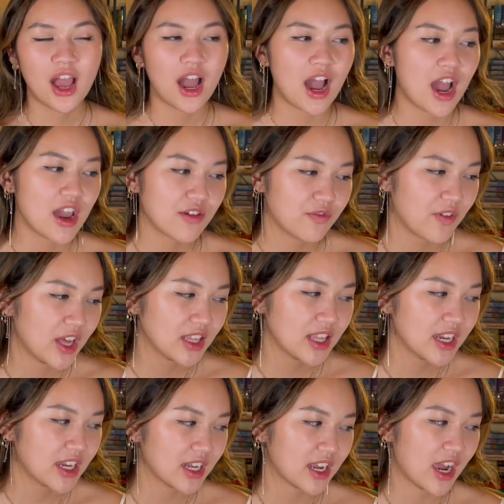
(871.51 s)
I felt
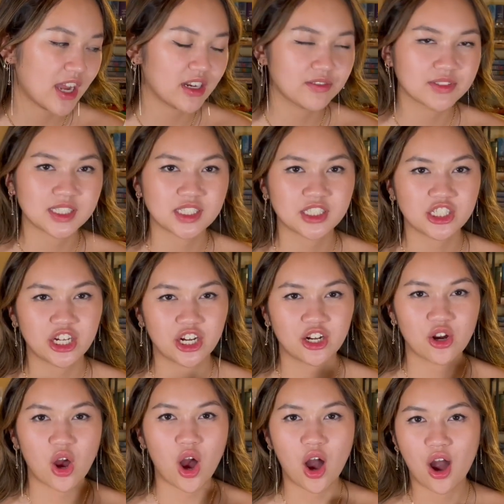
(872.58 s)
like it kind of
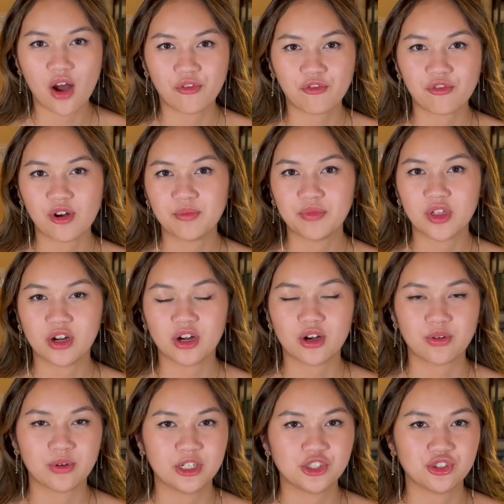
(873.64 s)
steered off from the
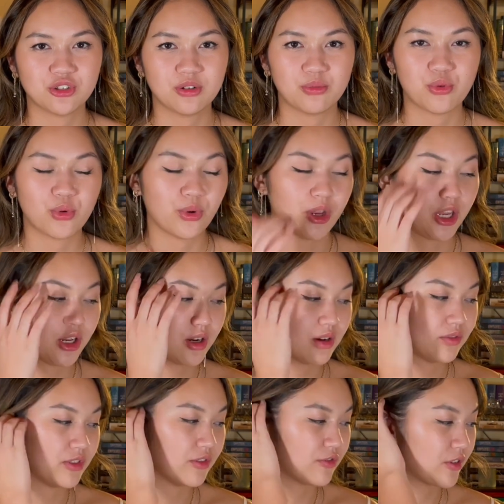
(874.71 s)
original point
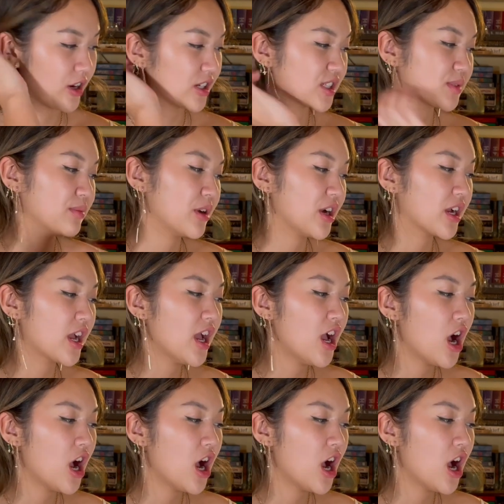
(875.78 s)
of the first book.